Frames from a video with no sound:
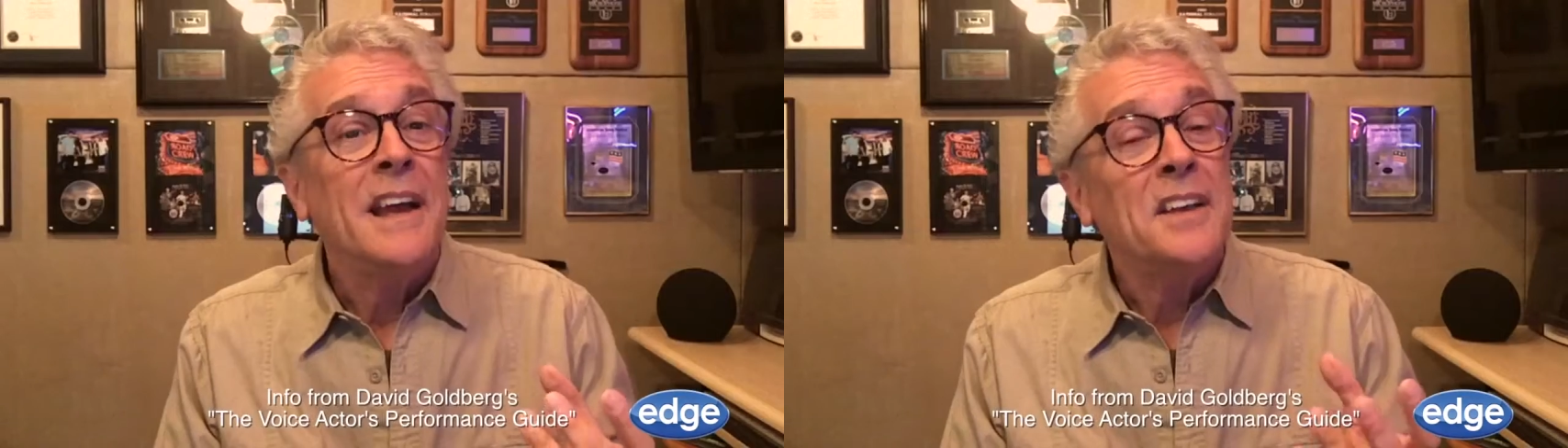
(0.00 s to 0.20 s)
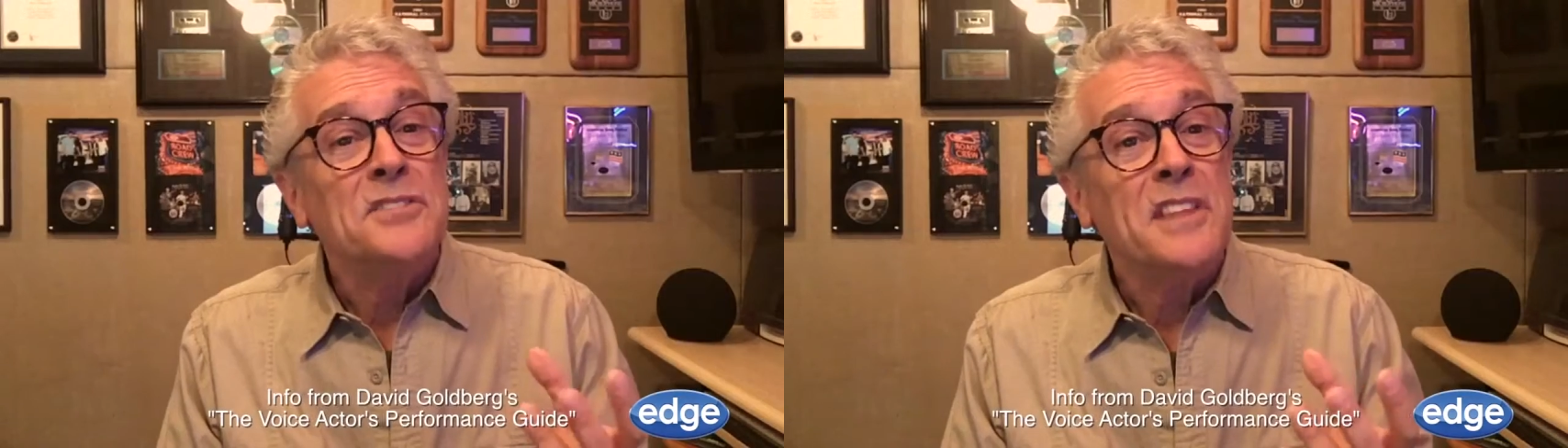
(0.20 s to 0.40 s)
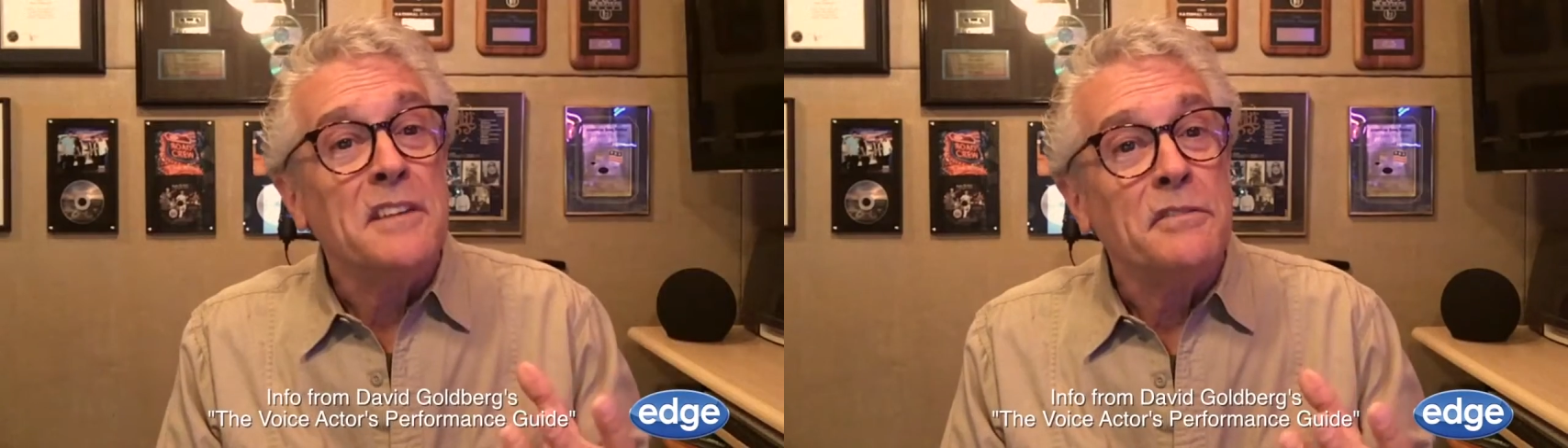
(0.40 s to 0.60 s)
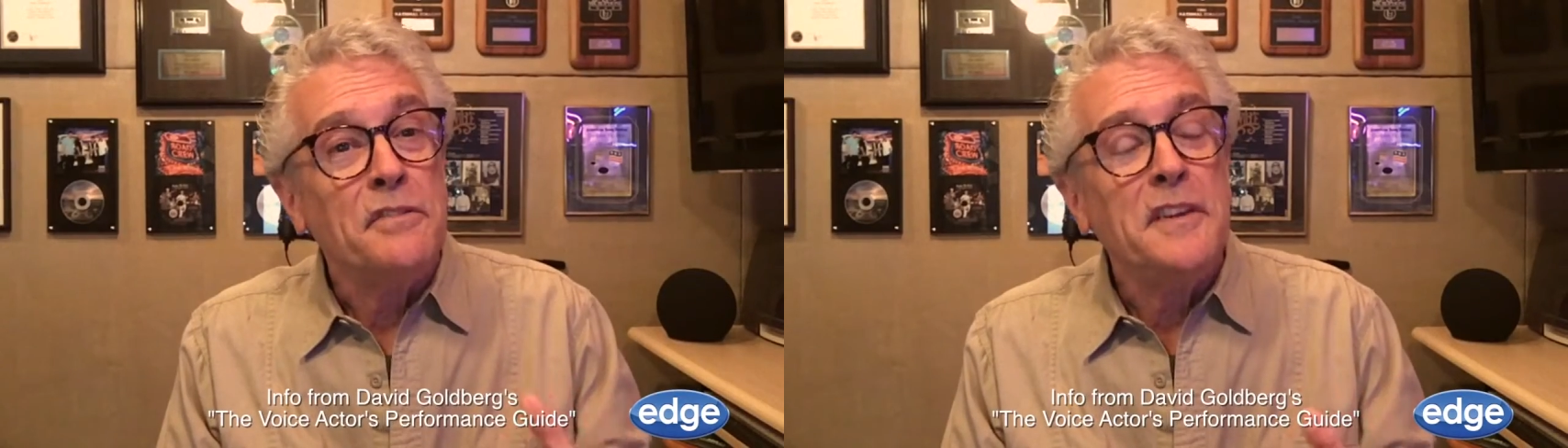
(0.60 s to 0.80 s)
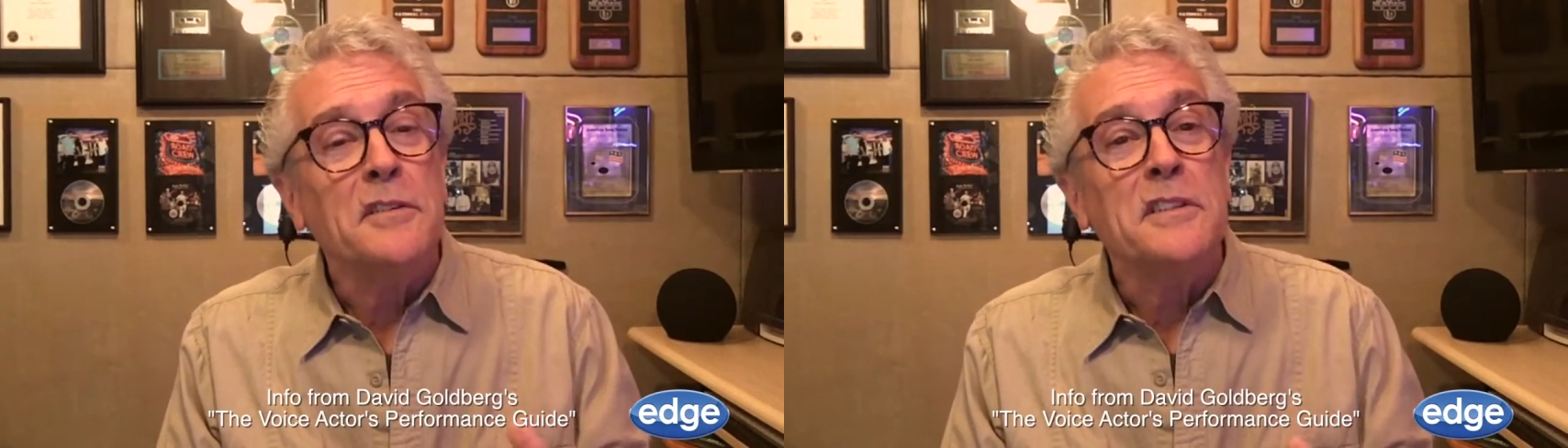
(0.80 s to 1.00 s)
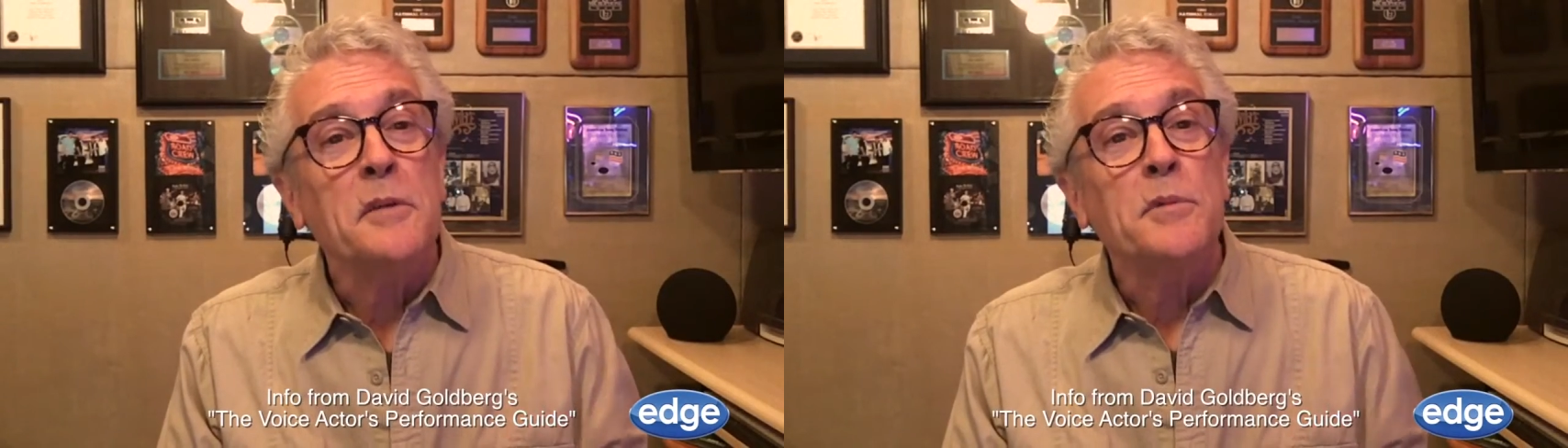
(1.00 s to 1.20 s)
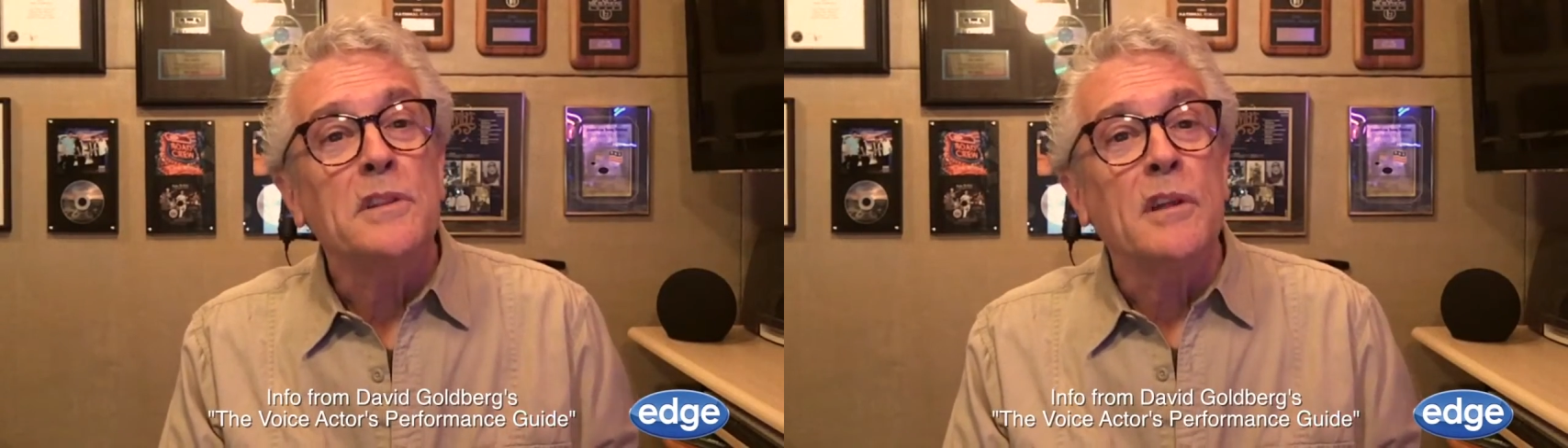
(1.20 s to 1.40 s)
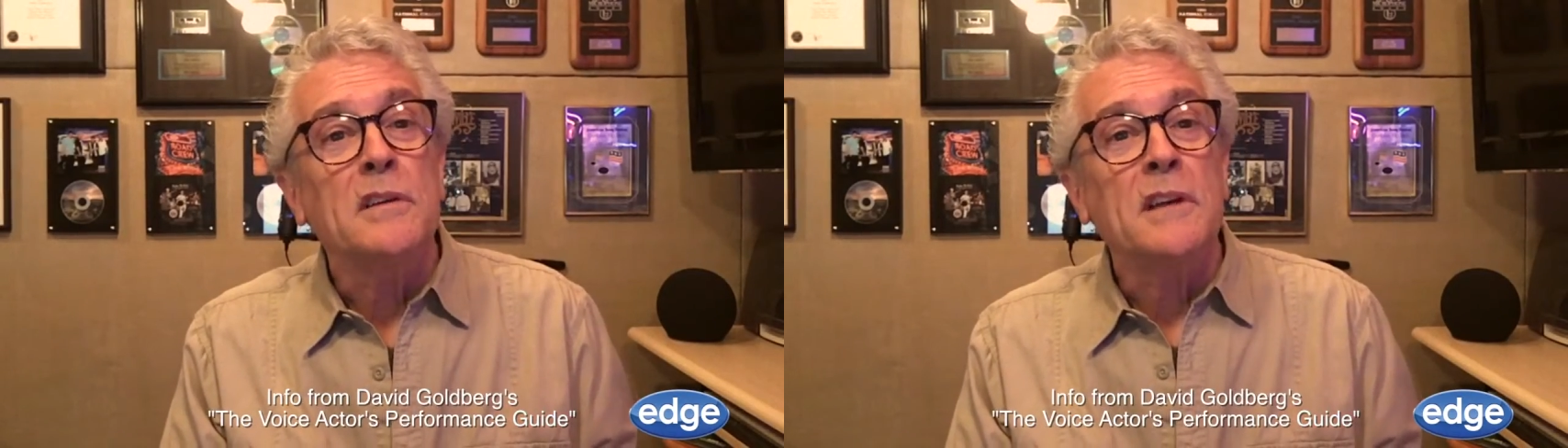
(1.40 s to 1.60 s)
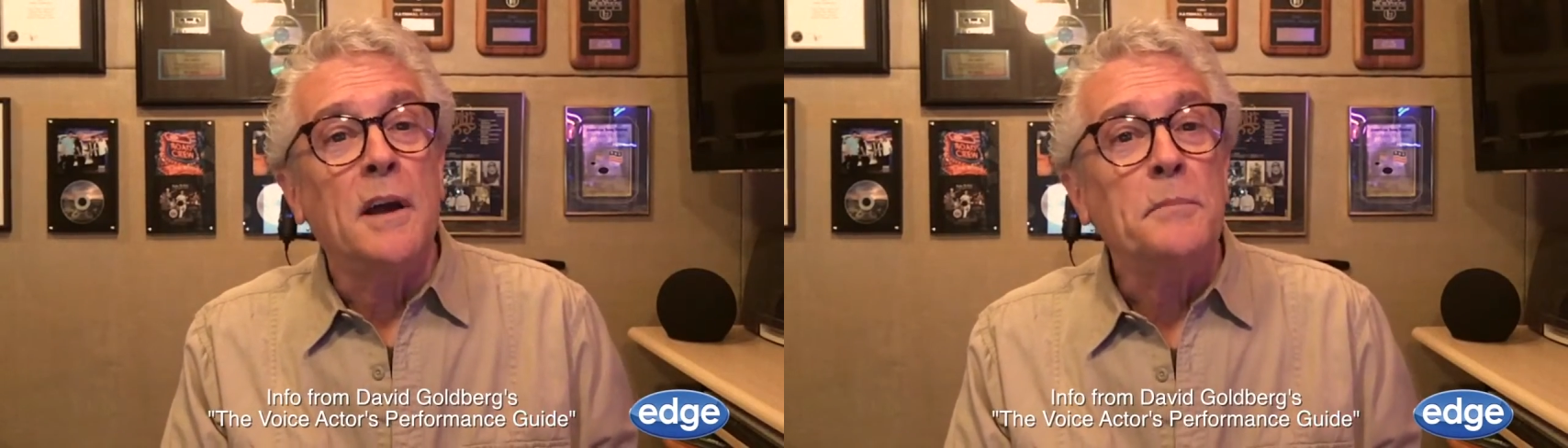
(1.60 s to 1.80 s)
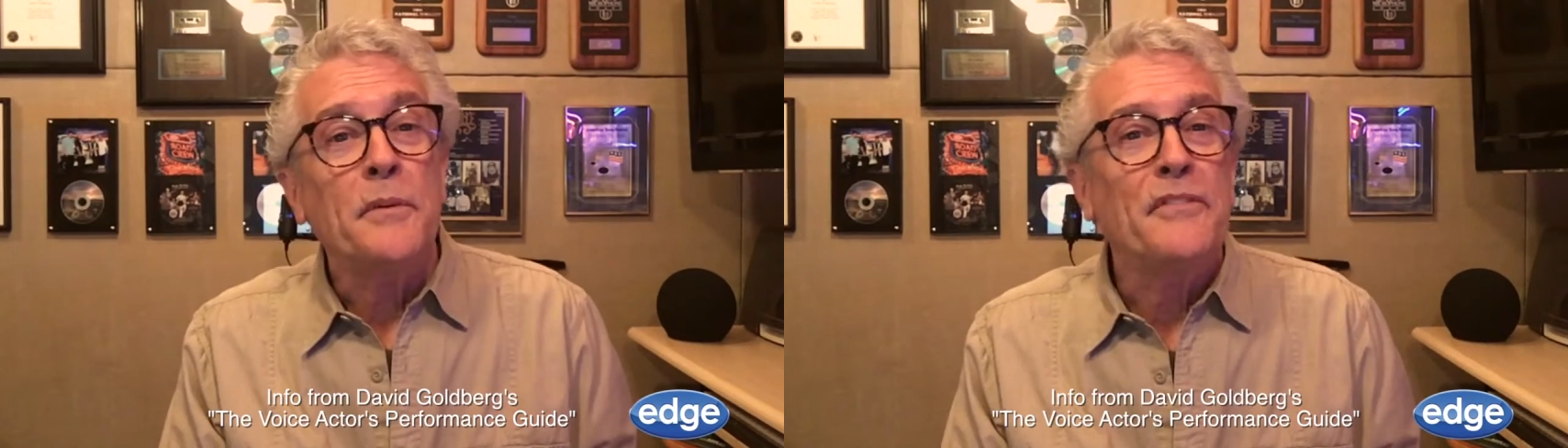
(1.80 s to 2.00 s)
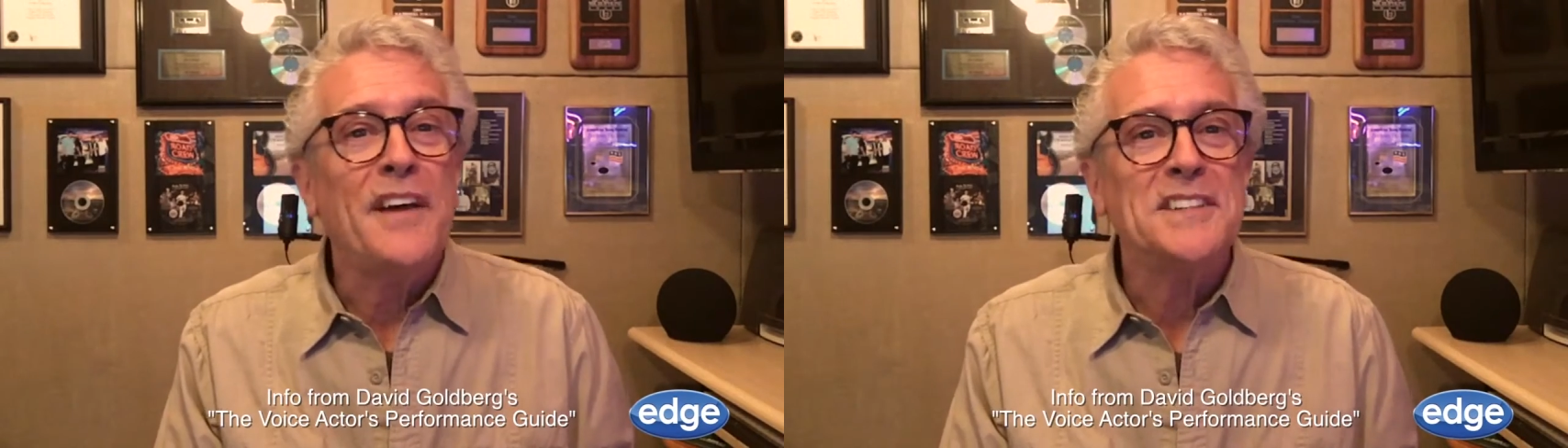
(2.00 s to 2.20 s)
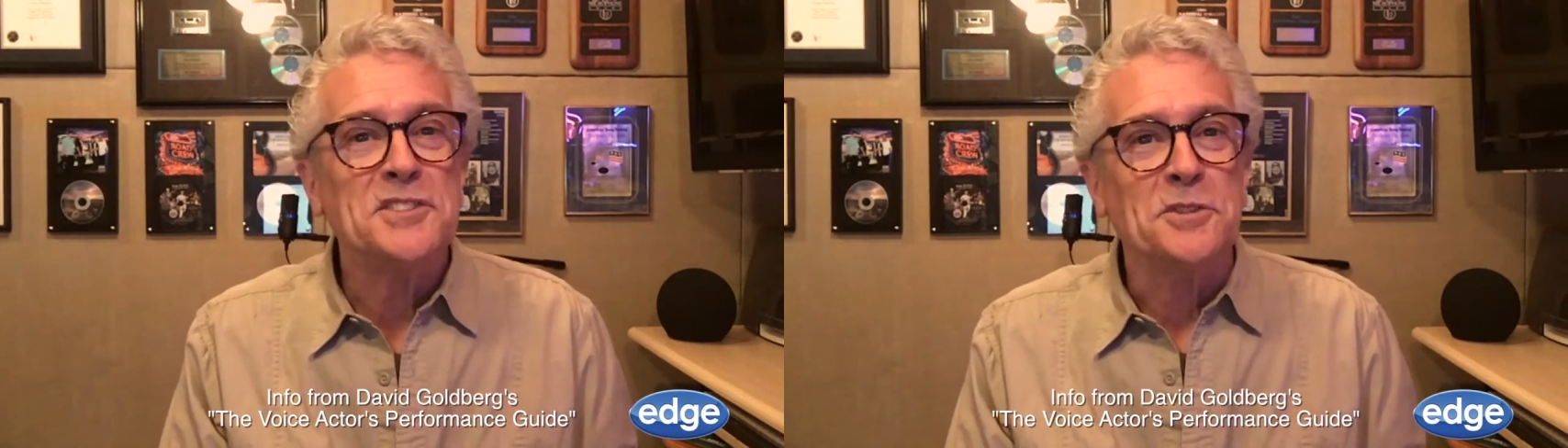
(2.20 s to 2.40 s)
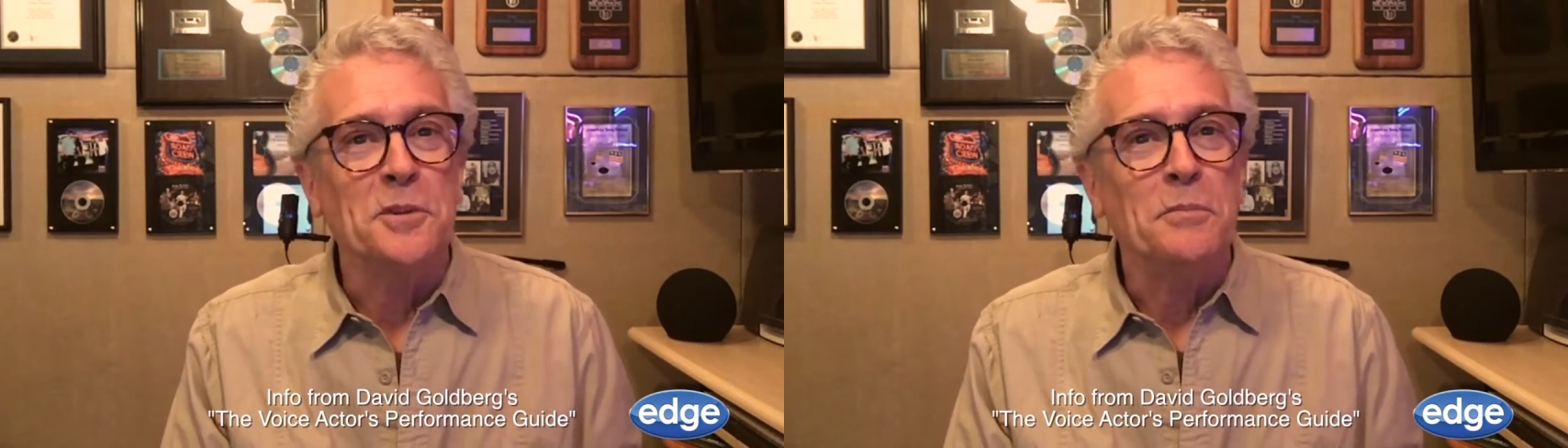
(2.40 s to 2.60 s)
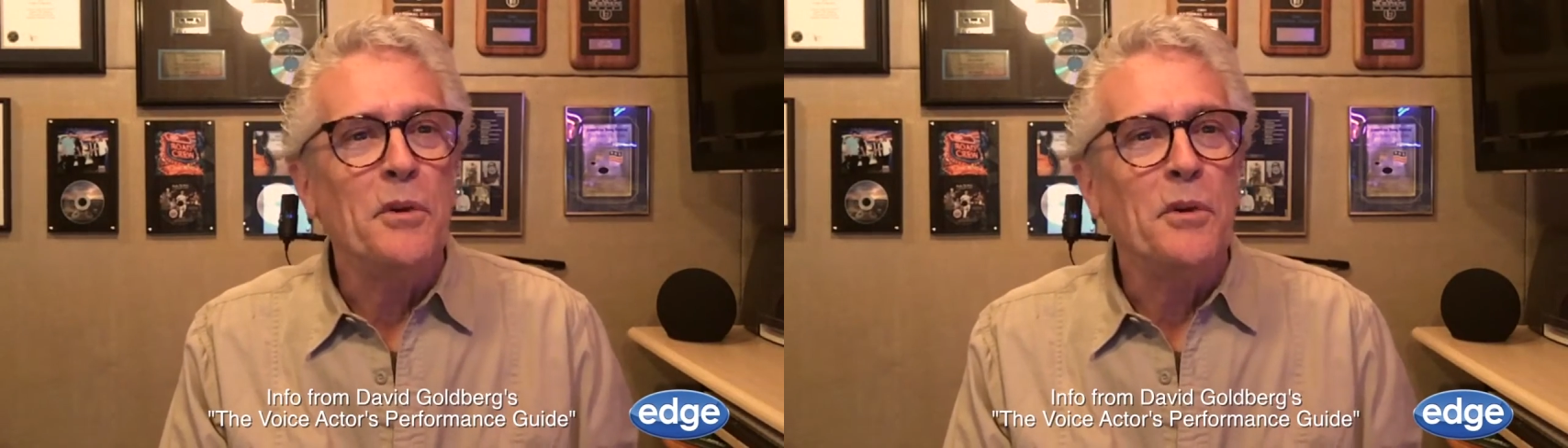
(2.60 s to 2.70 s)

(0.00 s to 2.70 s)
as they feel they would look unprofessional